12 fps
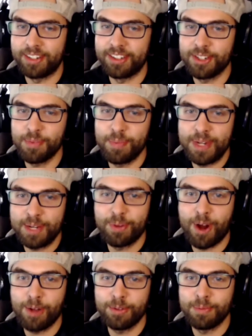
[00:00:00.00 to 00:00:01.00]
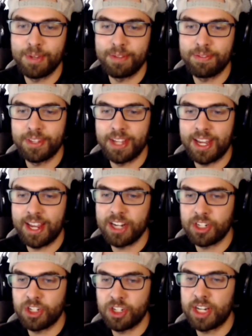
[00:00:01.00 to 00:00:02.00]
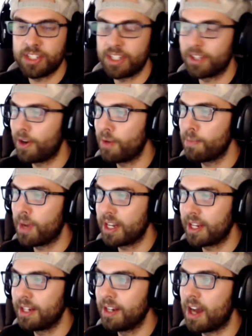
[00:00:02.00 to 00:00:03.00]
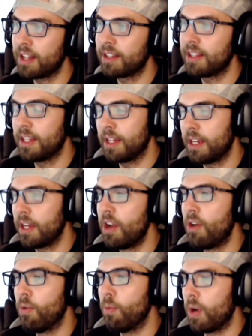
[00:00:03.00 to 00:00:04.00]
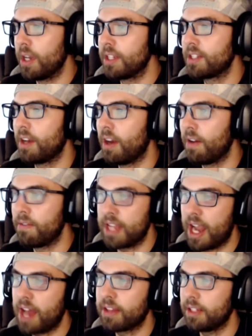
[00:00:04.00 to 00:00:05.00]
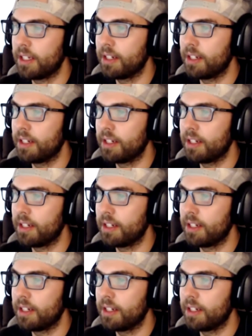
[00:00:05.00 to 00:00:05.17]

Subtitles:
There's a big problem if the agent's chasing their own money and not the wants of the athlete.